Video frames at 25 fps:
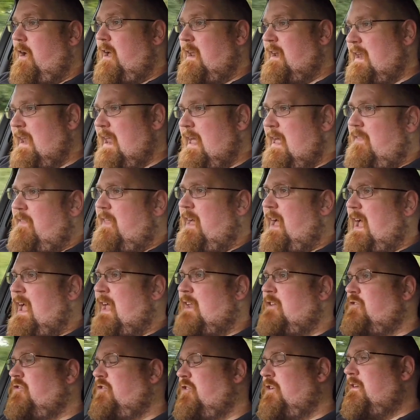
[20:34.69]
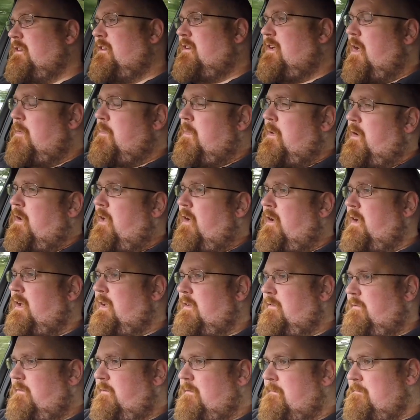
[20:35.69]
and letting that engine come
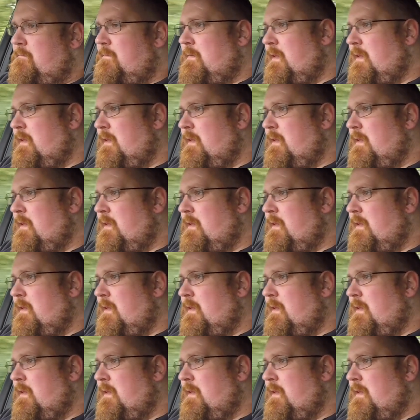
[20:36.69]
alive.